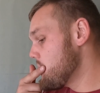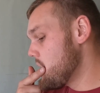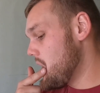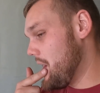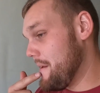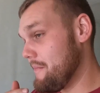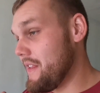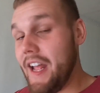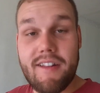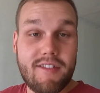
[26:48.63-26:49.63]

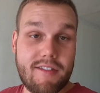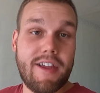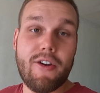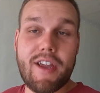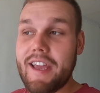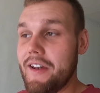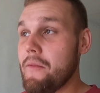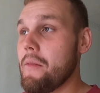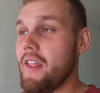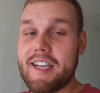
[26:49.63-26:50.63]
And here again,
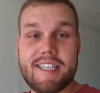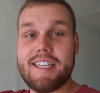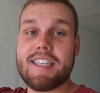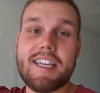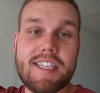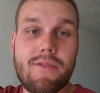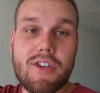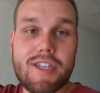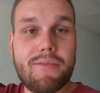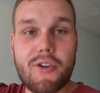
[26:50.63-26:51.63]
like I said, it's like
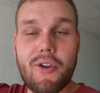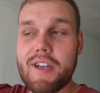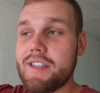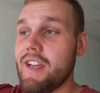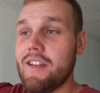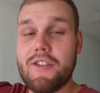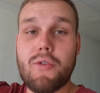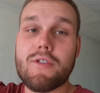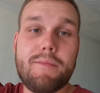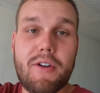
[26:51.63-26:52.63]
70-something degrees. The
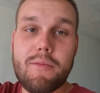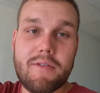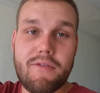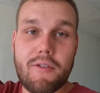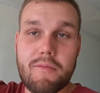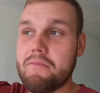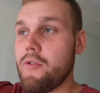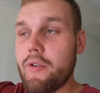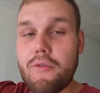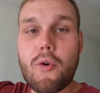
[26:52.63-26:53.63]
door's been open for 3
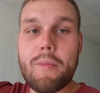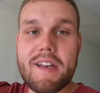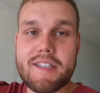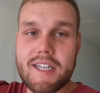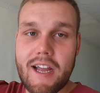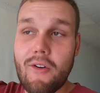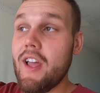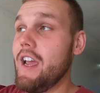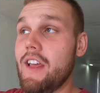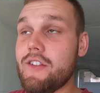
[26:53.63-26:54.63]
or 4 minutes now,
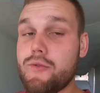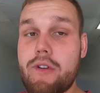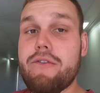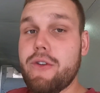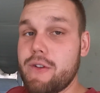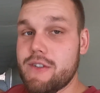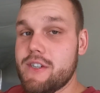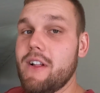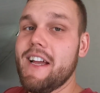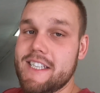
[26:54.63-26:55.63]
and this reefer unit
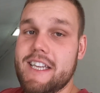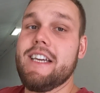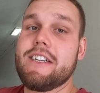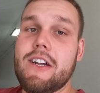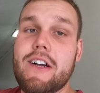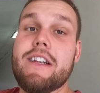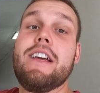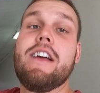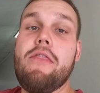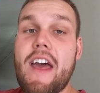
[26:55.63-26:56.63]
still hasn't kicked on.
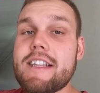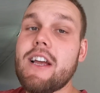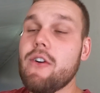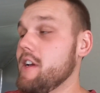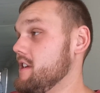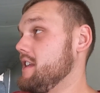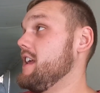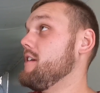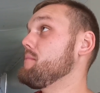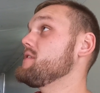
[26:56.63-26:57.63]
That's how good a
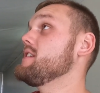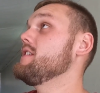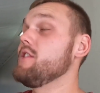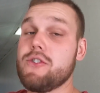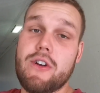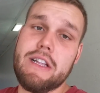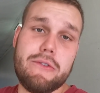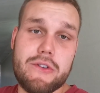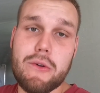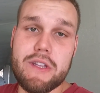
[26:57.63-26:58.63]
temps this trailer's
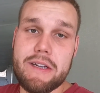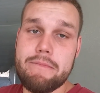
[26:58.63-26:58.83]
holding.